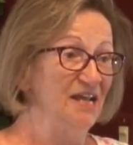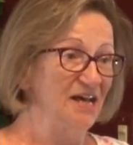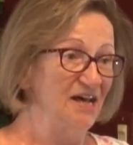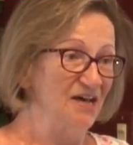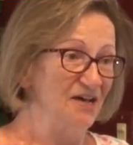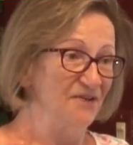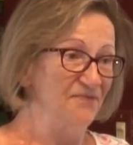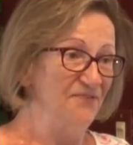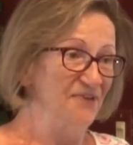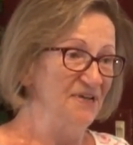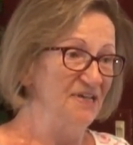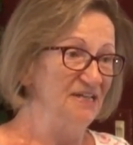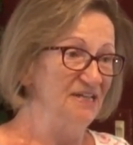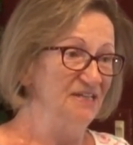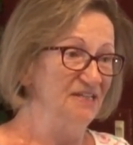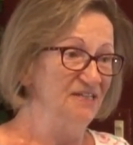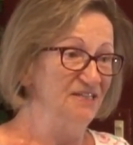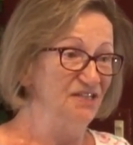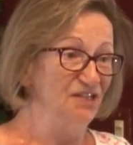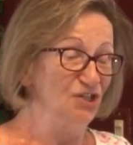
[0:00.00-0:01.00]
of
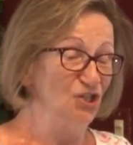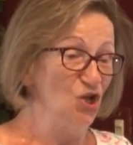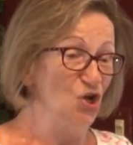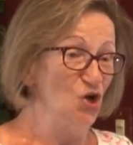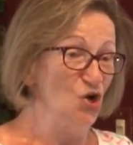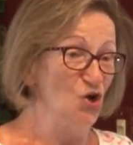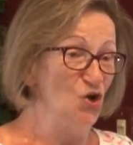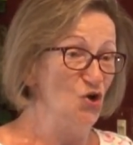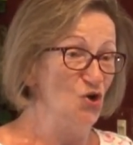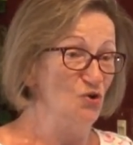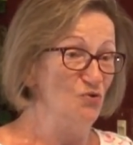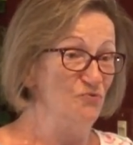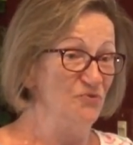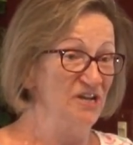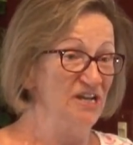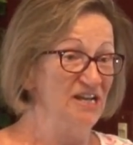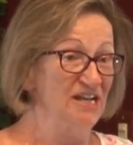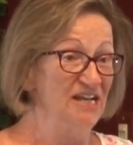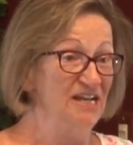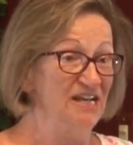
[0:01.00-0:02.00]
his
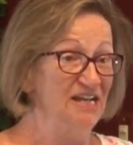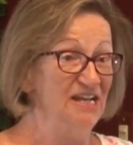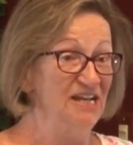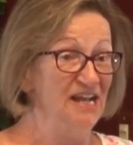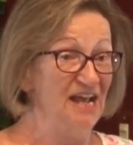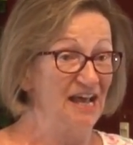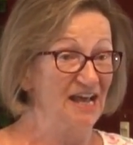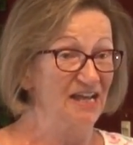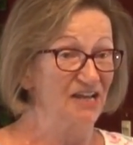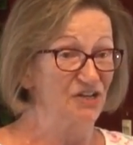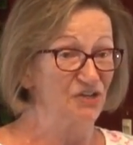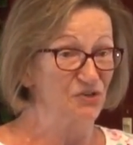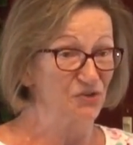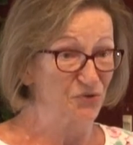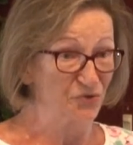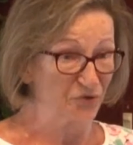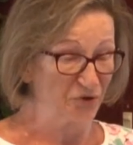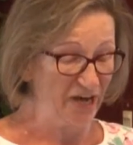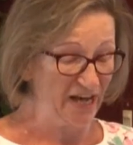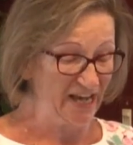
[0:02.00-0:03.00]
glory
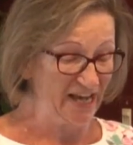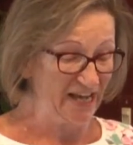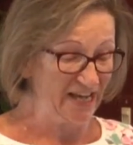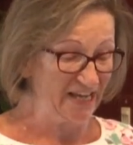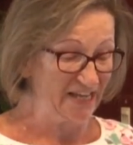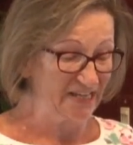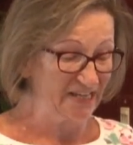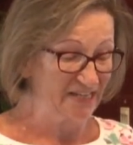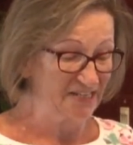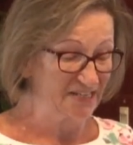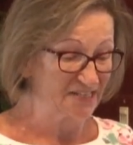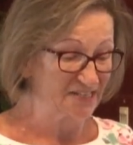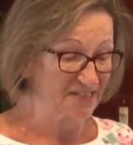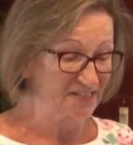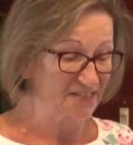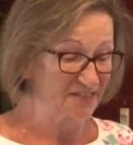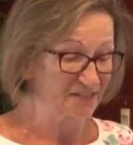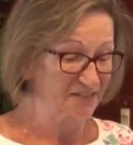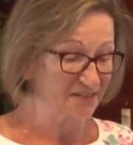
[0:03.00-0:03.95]
and grace.